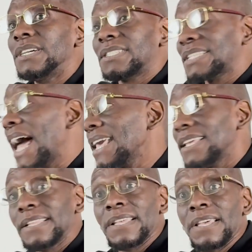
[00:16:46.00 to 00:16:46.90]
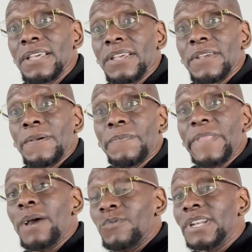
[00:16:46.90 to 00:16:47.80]
the site
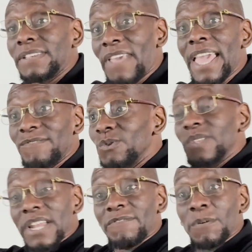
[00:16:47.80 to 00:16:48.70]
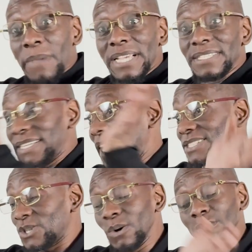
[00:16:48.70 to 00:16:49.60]
that would have gave you the information
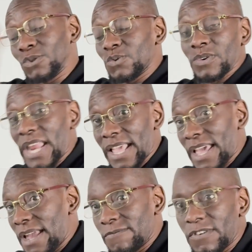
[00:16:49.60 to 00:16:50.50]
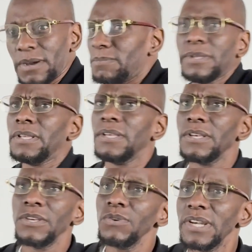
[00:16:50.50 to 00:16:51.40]
that showed you where they came from.
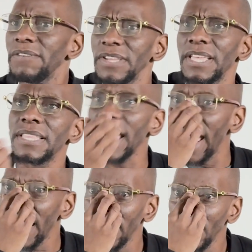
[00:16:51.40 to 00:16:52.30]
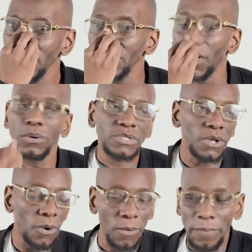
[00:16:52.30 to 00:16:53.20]
You'll never get that.
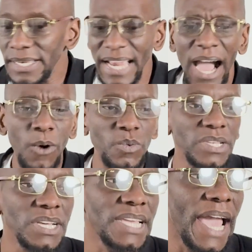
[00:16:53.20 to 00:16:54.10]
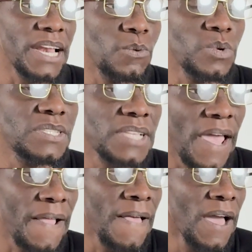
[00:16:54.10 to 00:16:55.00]
So now when we look at it and we
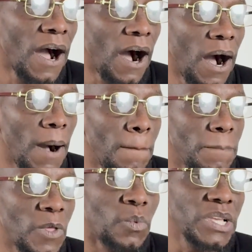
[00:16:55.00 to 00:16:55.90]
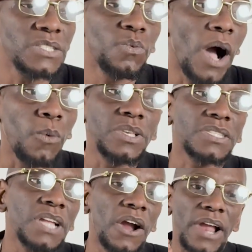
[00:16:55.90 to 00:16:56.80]
say, the reason why we
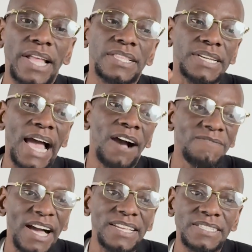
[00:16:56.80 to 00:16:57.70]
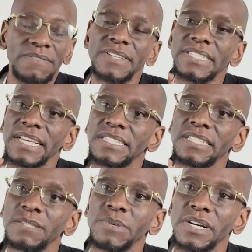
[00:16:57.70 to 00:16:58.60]
start at the Nile Valley
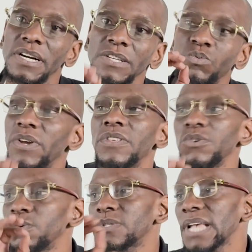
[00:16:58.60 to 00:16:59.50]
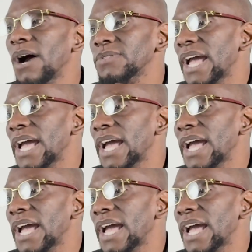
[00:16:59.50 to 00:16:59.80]
civilization is because whether you South